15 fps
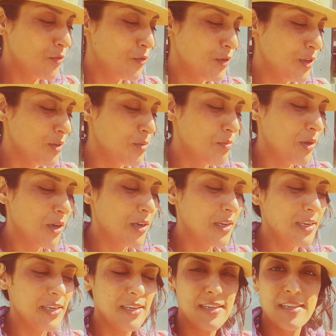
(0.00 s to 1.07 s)
real
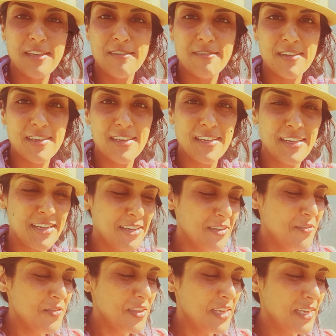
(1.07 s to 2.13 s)
marketing even.
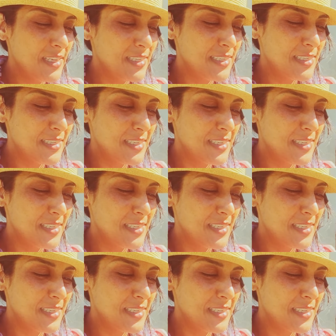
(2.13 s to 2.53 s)
It's